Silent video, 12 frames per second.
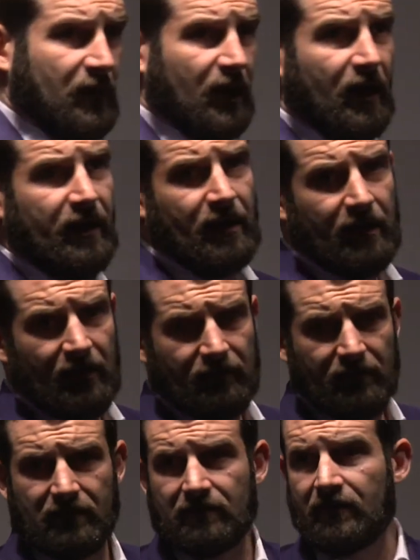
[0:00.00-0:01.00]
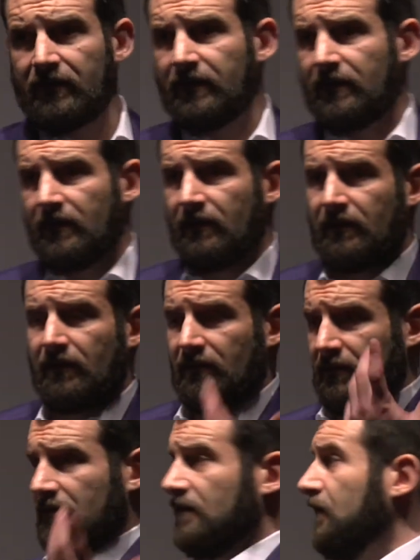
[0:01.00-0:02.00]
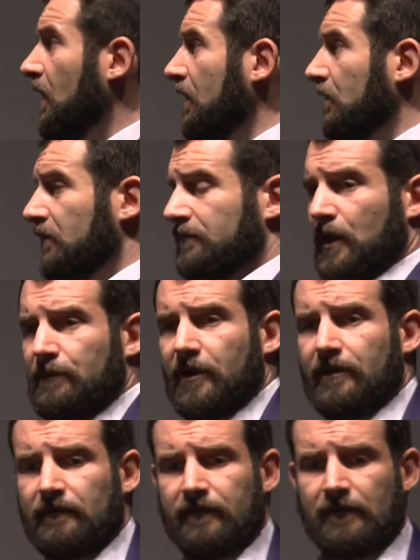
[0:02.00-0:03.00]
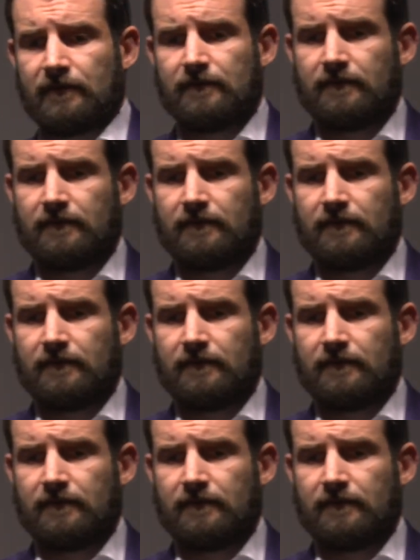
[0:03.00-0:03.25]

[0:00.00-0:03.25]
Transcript: lighting levels, the volume of my microphone.